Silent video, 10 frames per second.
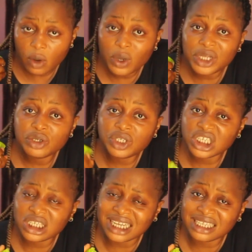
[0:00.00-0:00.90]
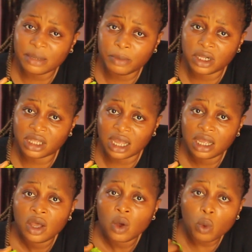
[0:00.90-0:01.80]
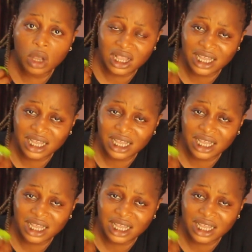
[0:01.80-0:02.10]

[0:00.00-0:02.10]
When you cheat as a mother, what